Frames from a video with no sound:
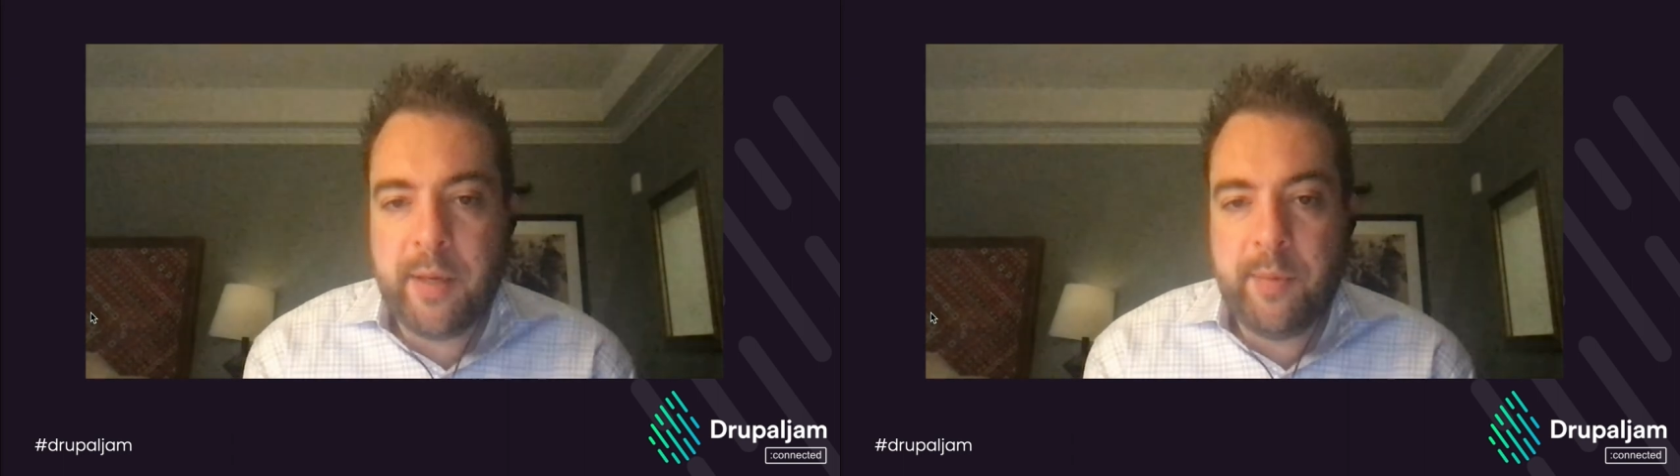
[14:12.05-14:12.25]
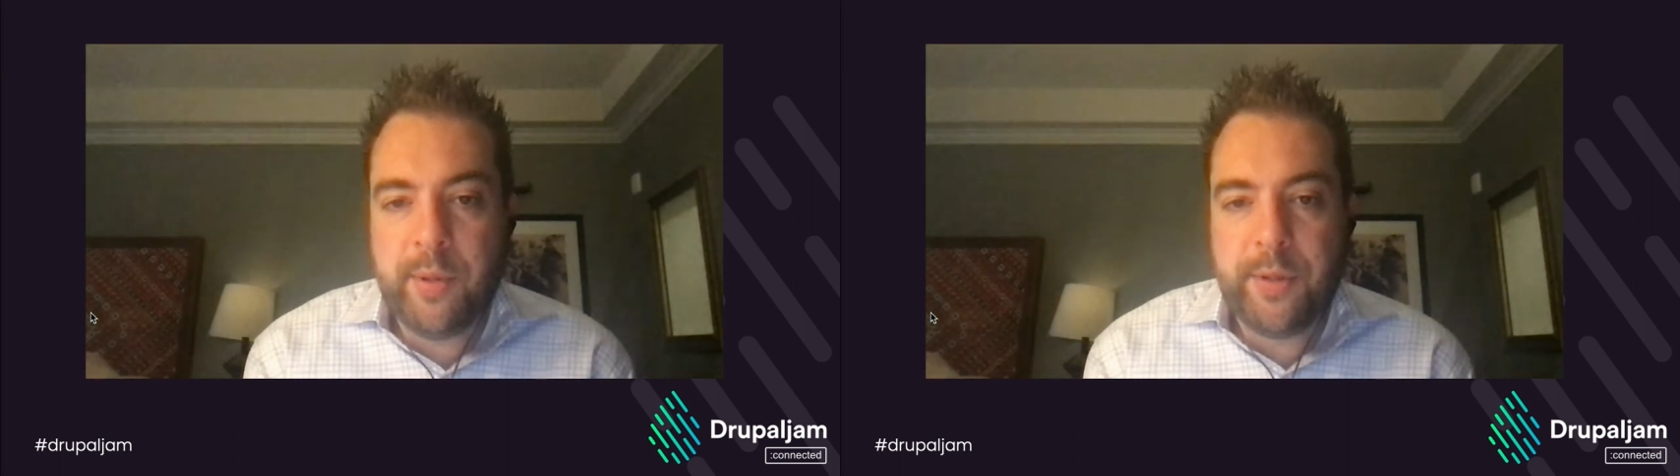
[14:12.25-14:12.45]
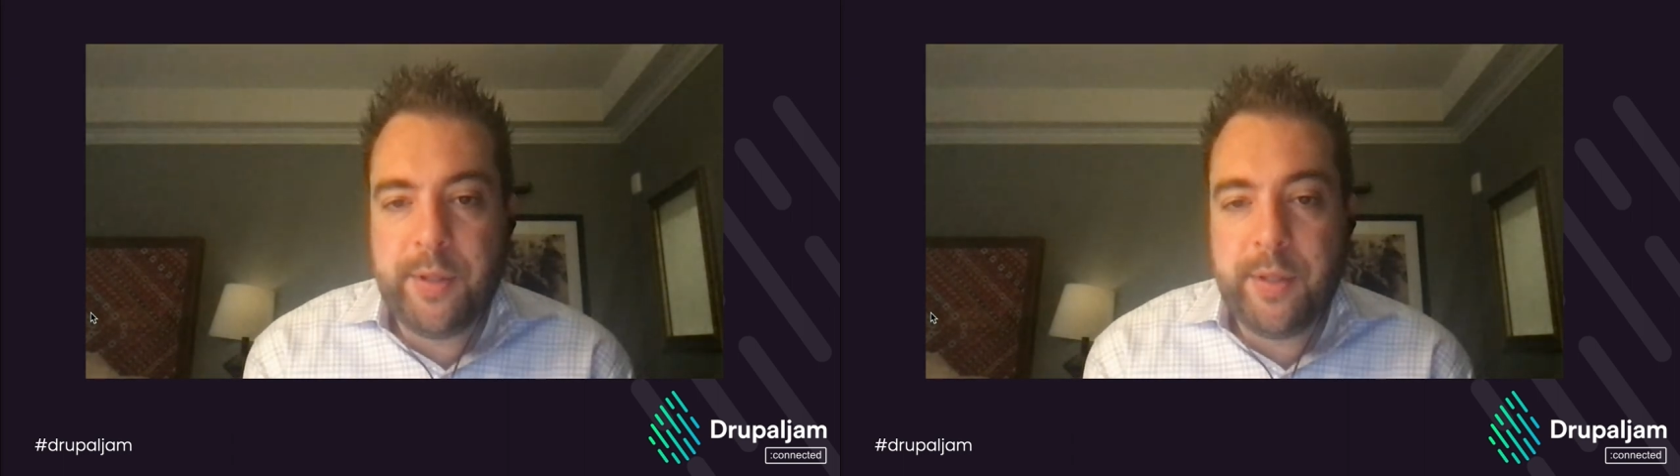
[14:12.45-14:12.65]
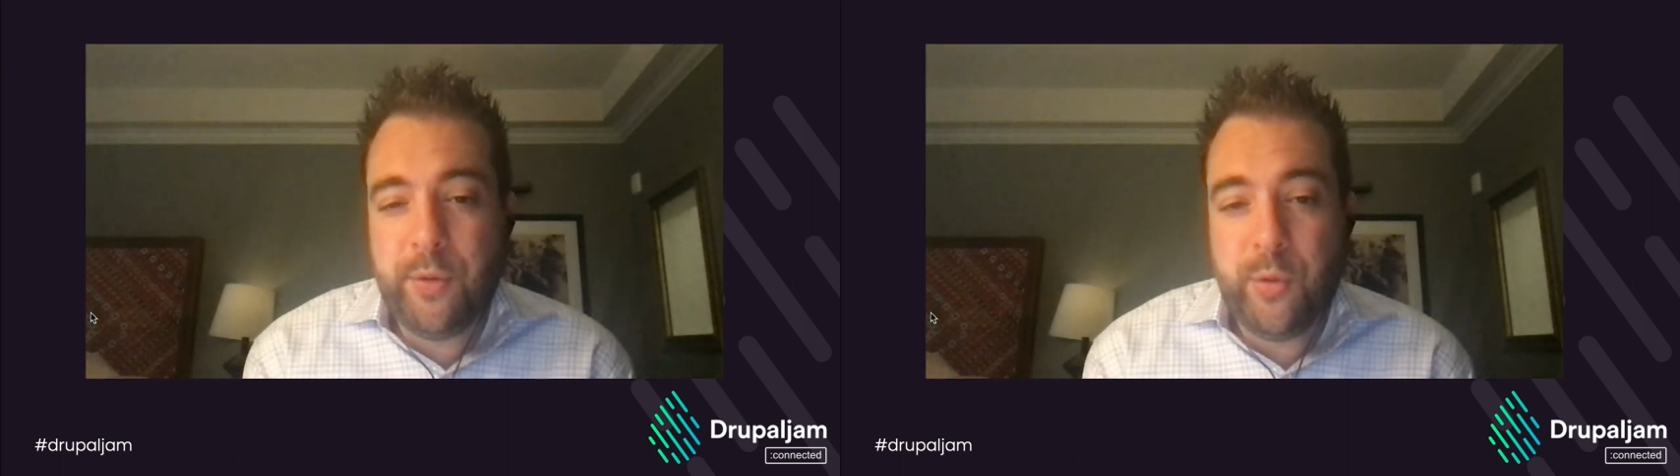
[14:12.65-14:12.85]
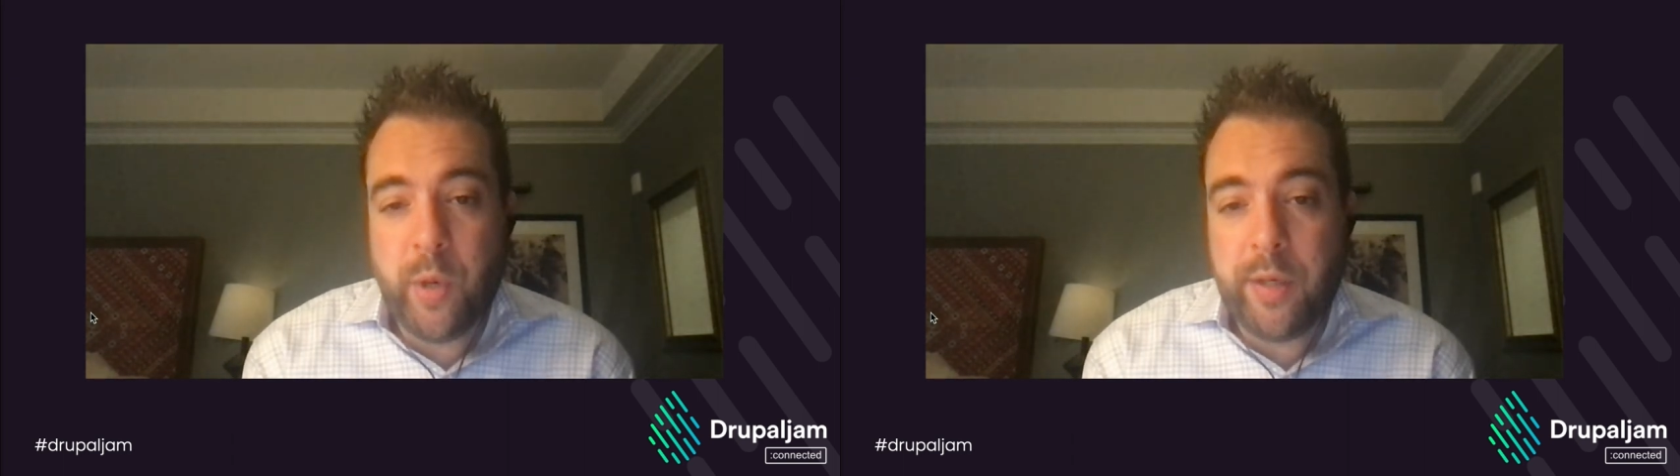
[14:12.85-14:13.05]
site builder,
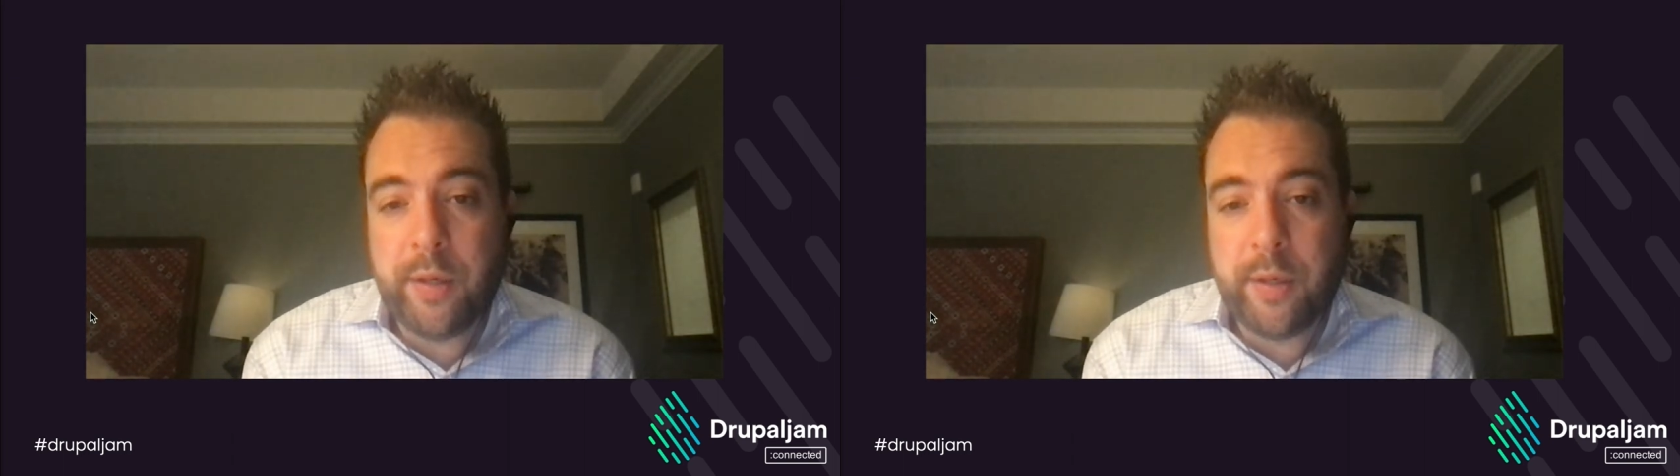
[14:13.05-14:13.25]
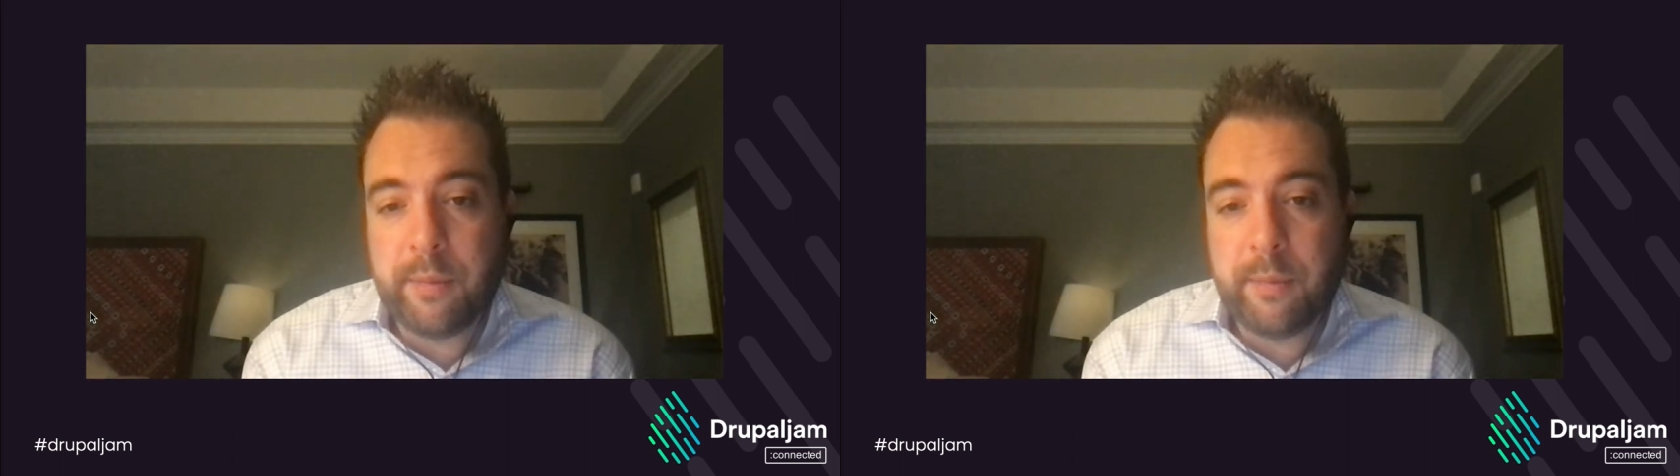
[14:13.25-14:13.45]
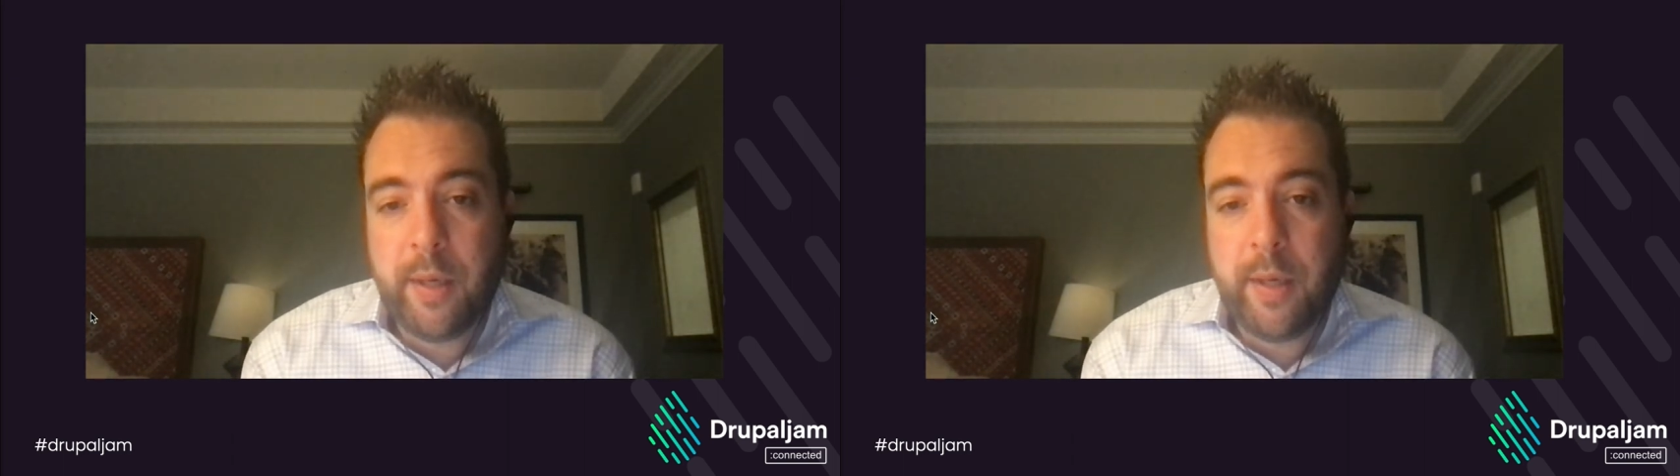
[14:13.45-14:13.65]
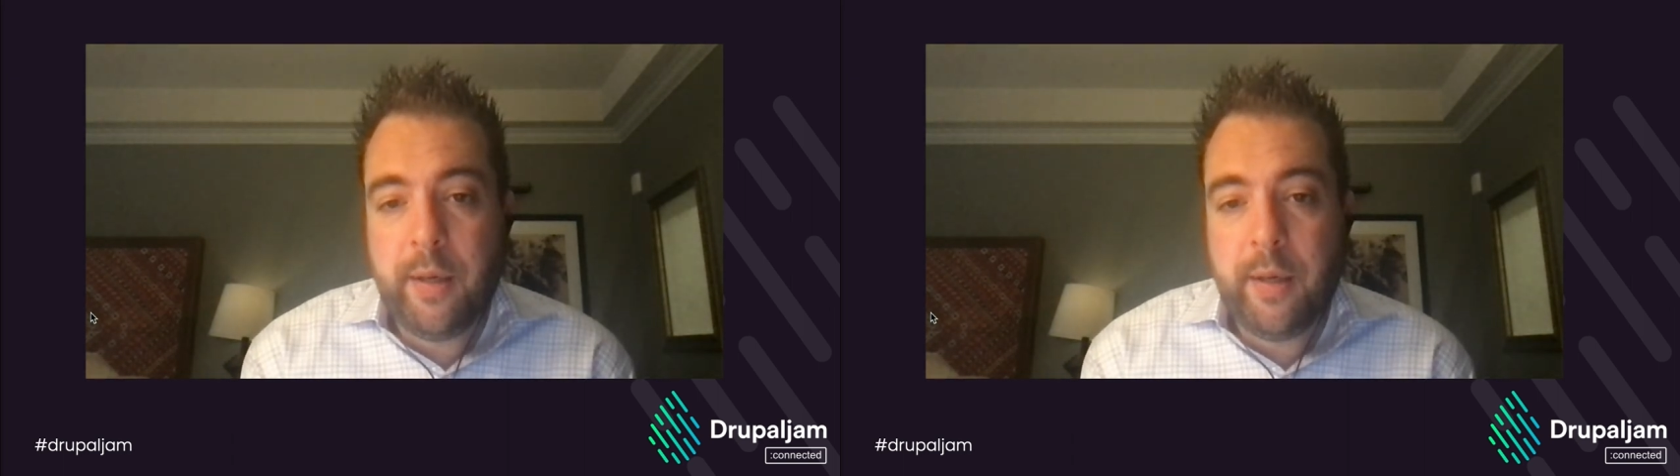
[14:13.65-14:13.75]
they do want to